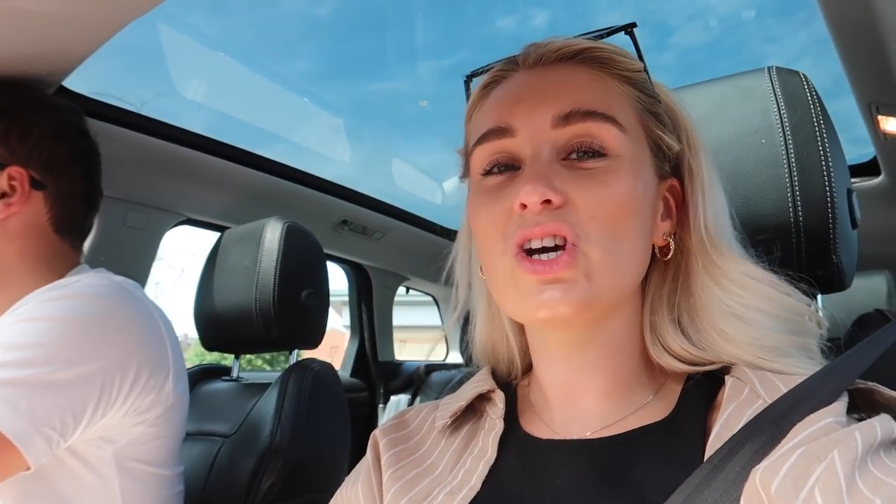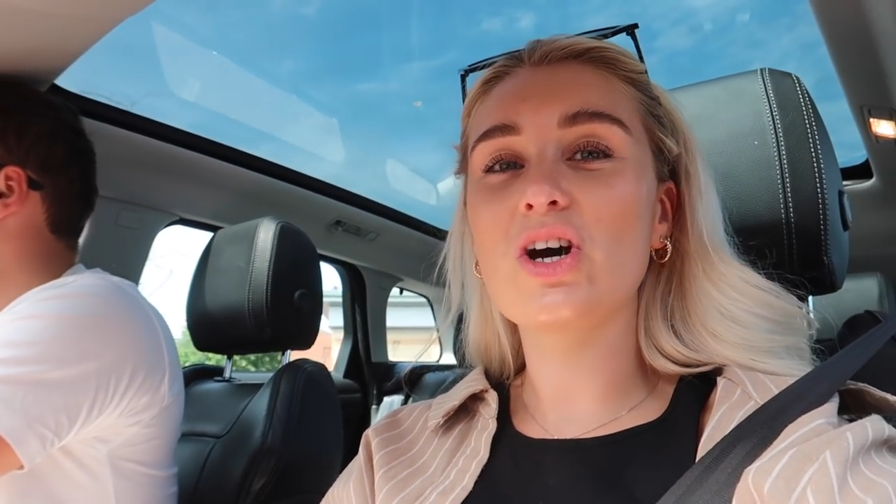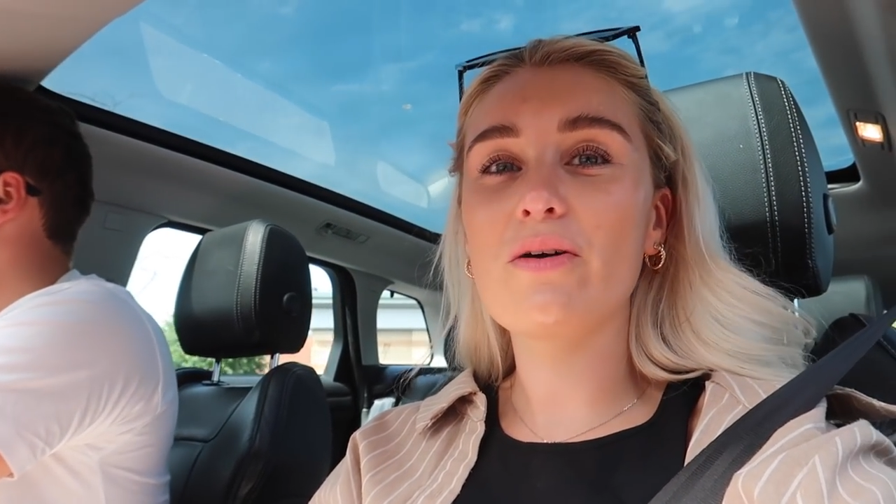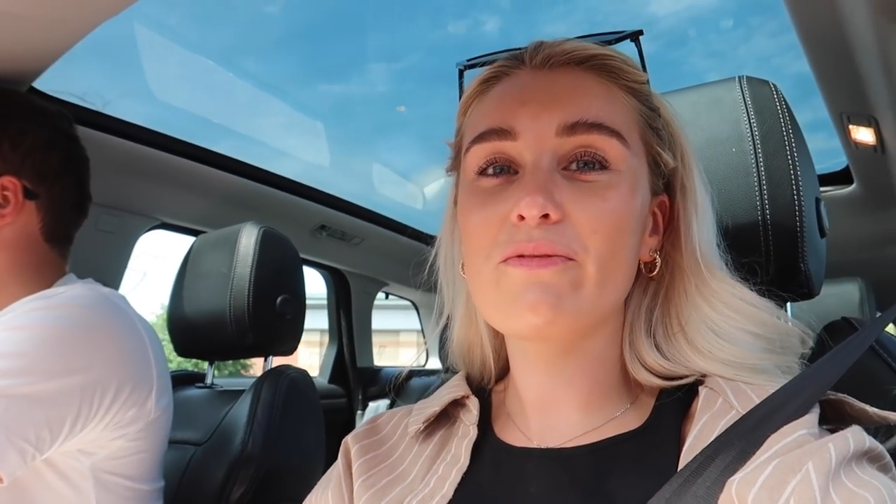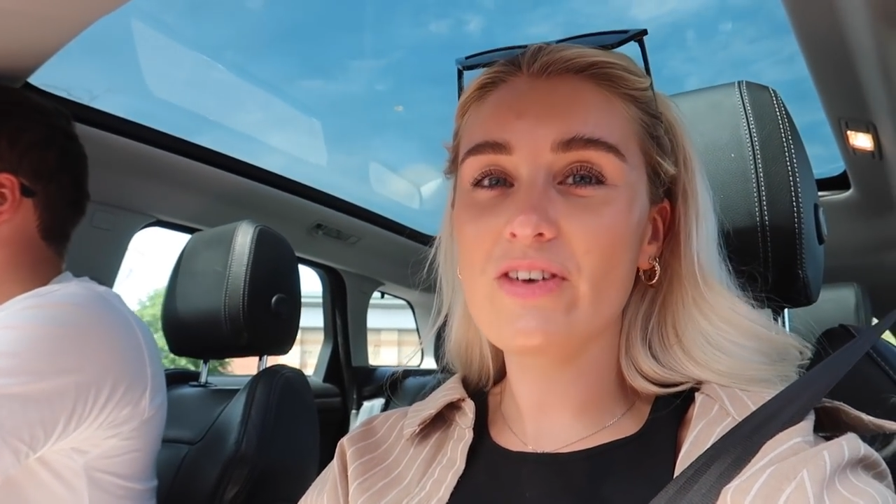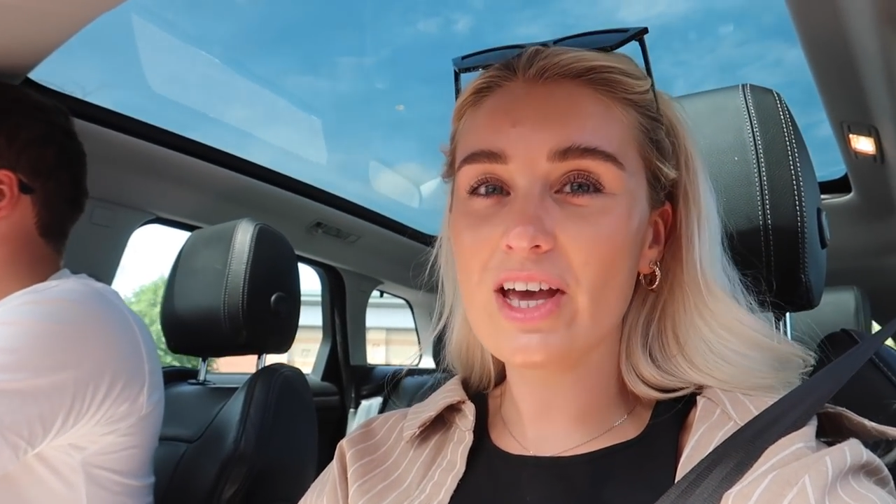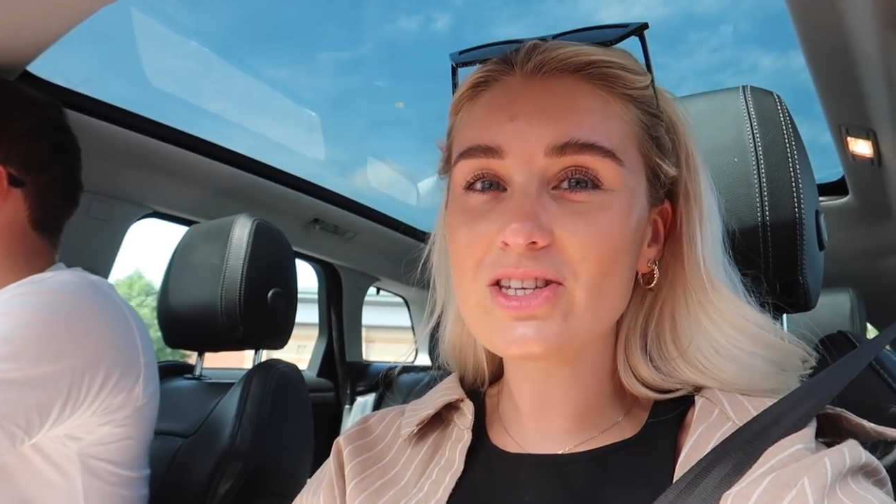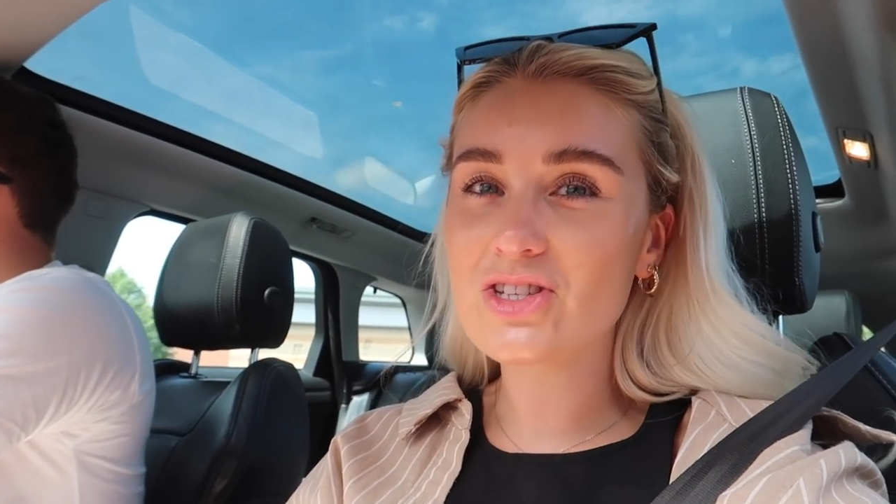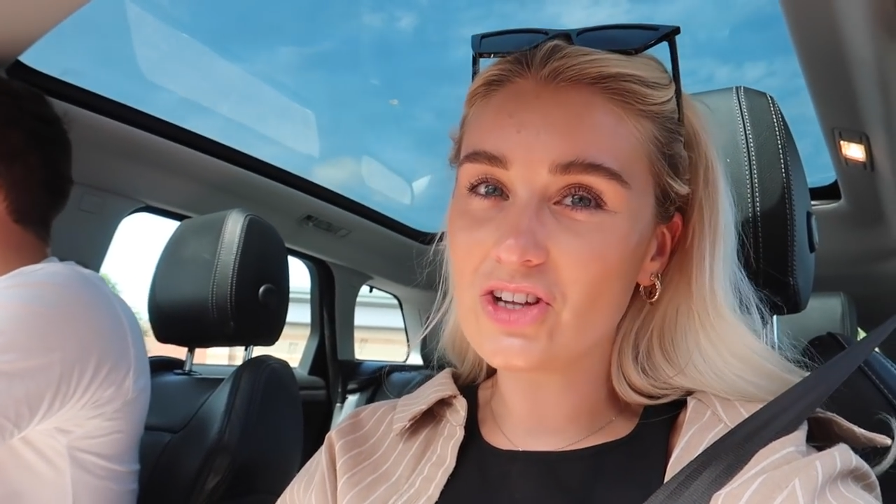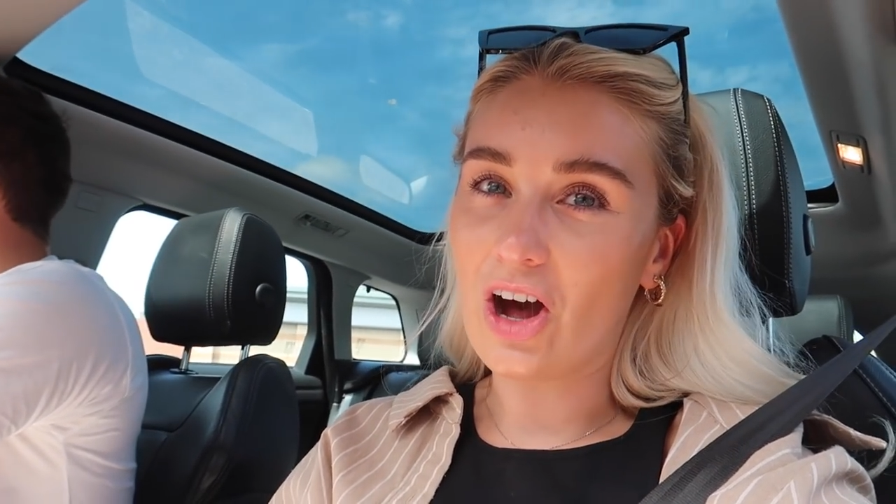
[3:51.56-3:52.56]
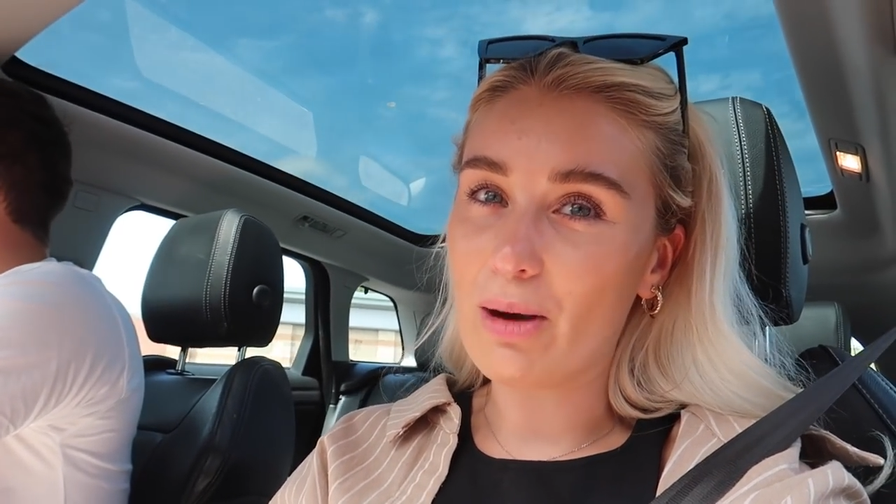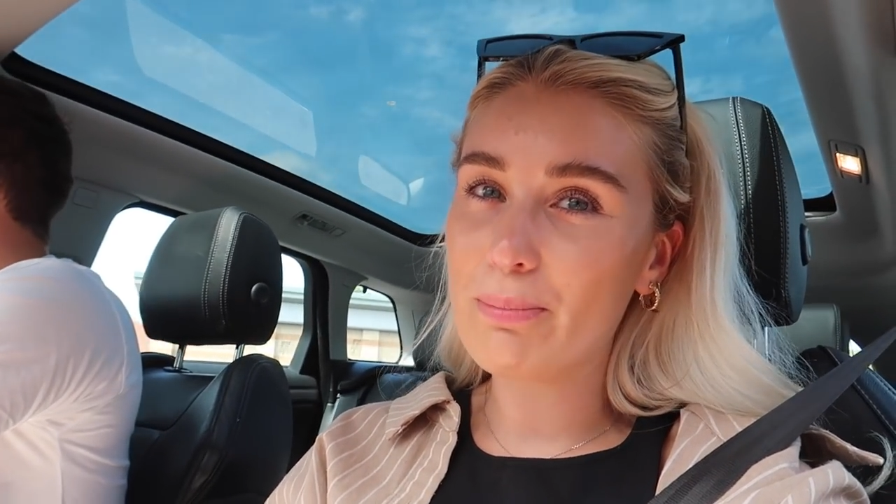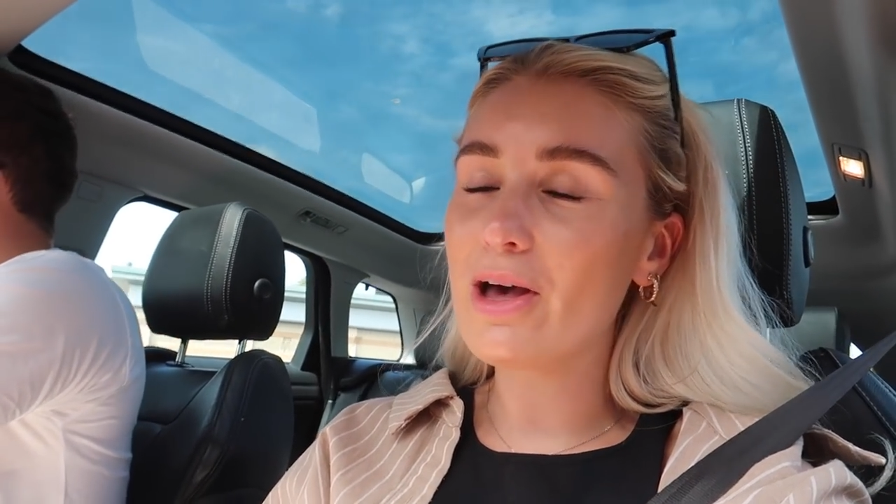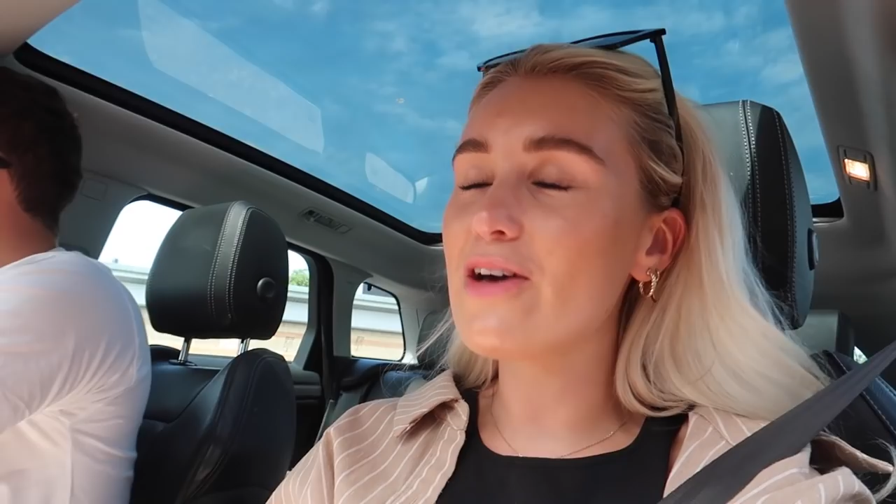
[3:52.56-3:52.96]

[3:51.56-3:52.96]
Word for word: so first stop,